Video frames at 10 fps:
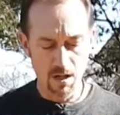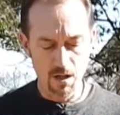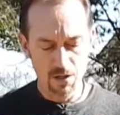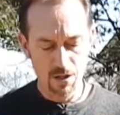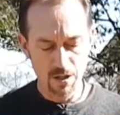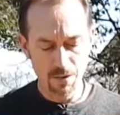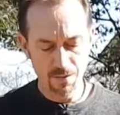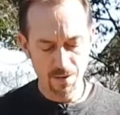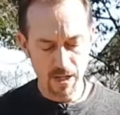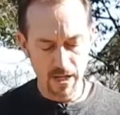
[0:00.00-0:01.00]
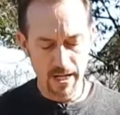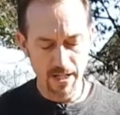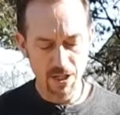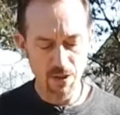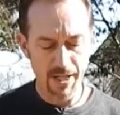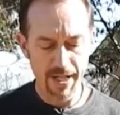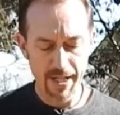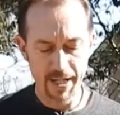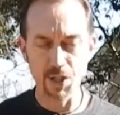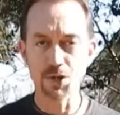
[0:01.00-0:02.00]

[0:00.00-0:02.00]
Also, I like to go ahead and